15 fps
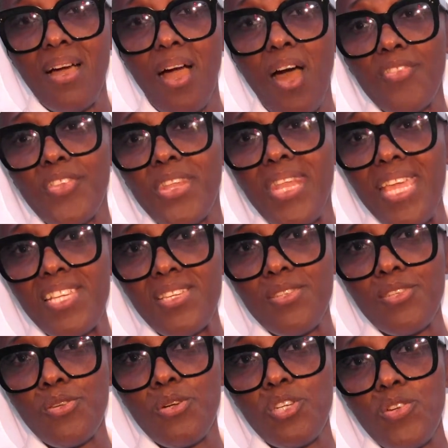other
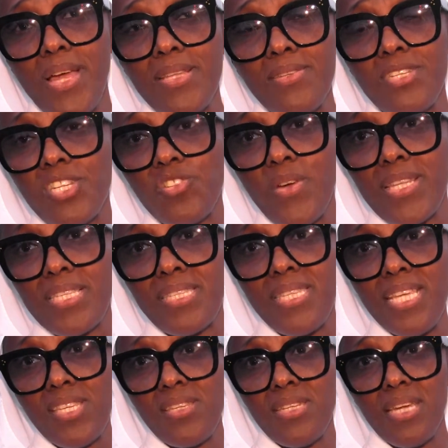nations who are trying to destroy this nation.